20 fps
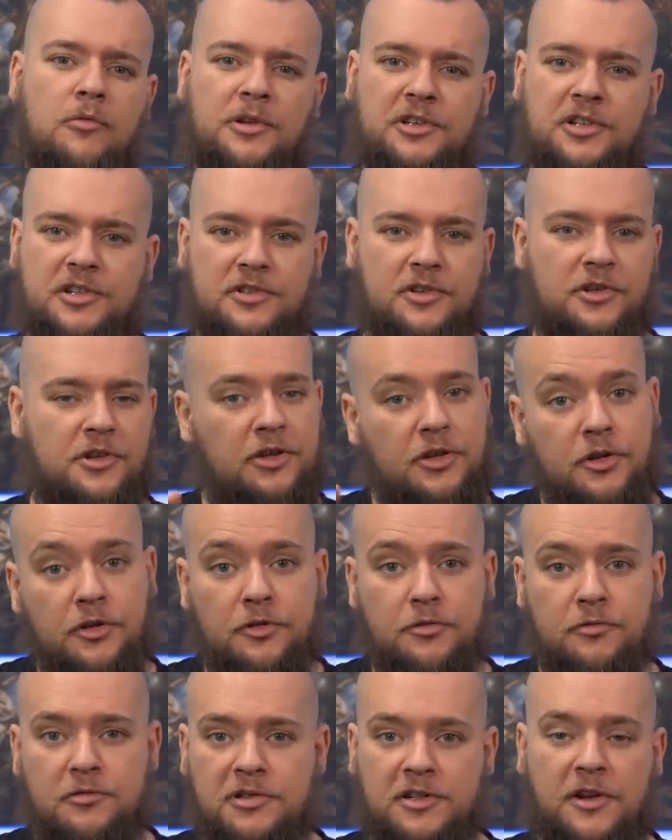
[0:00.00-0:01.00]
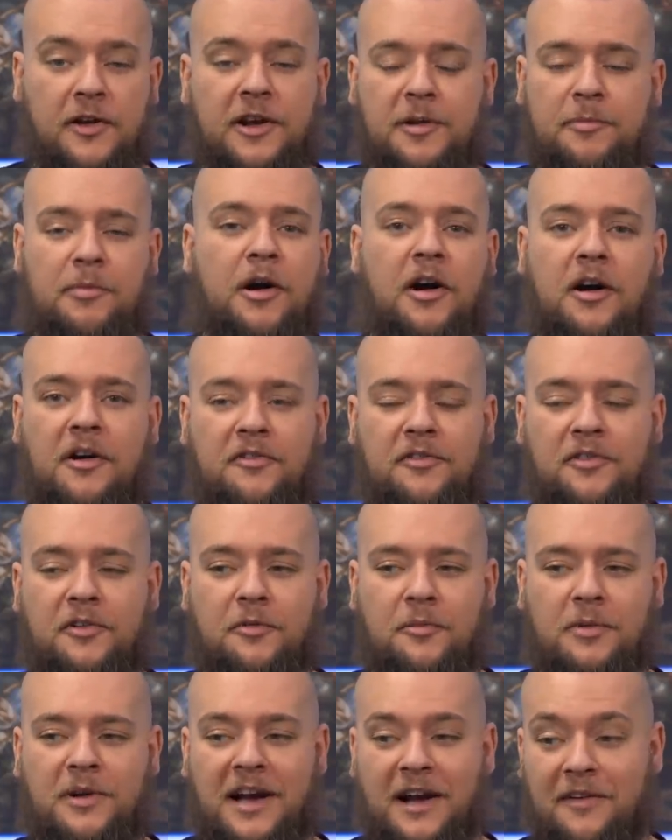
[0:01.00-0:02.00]
which is a huge side path
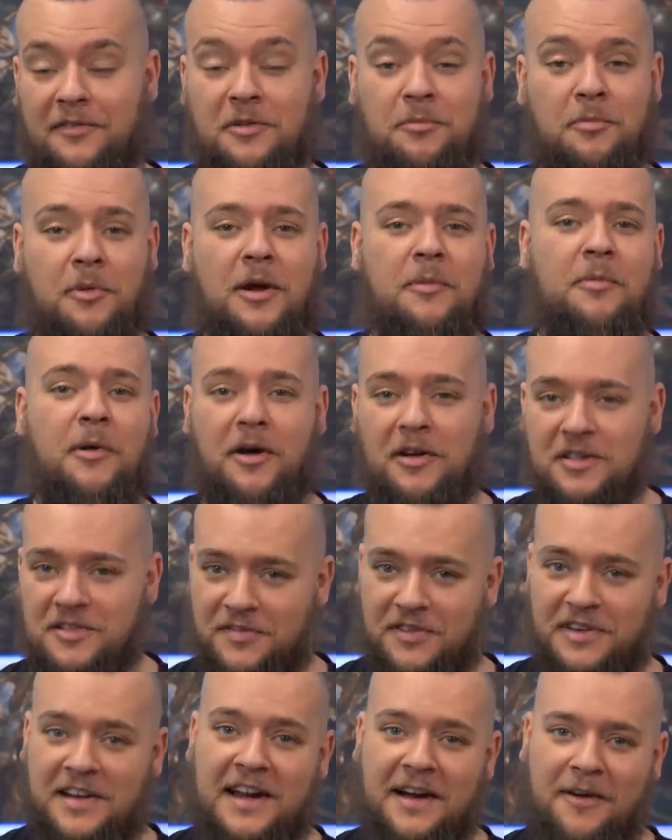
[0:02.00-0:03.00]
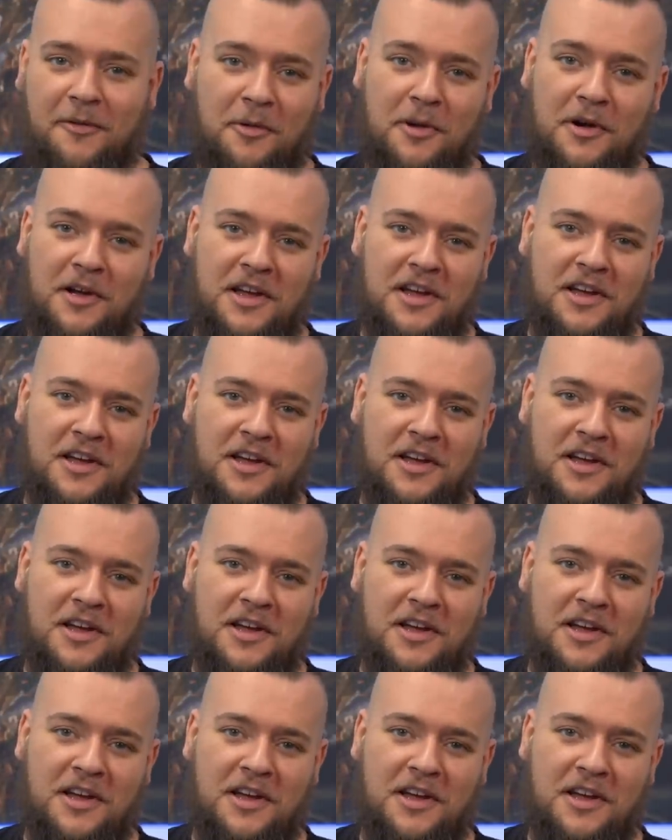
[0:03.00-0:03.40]
that we have to bypass for now.